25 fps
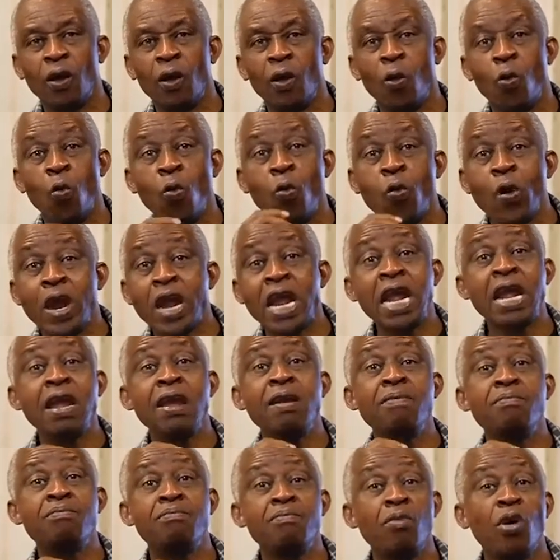We
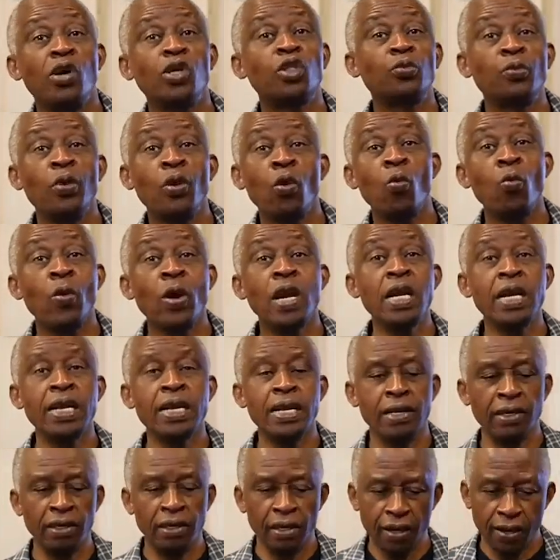must be
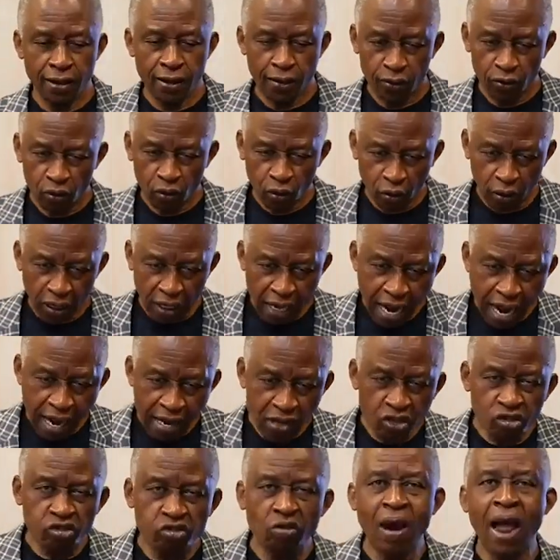willing to lay
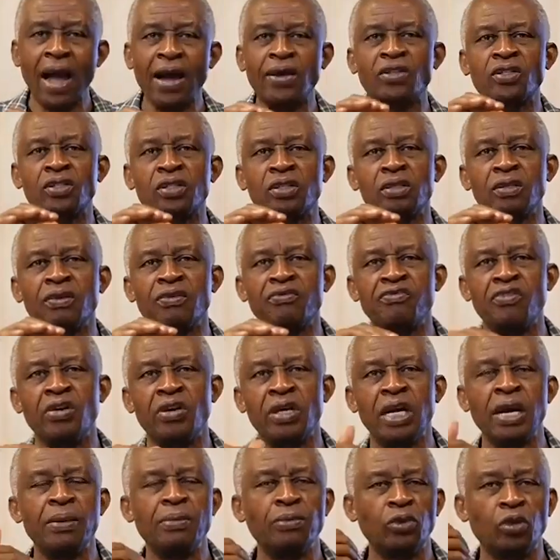tracks for
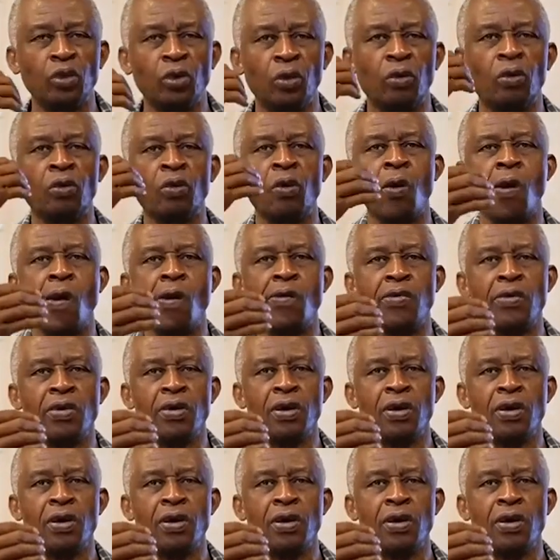them to run,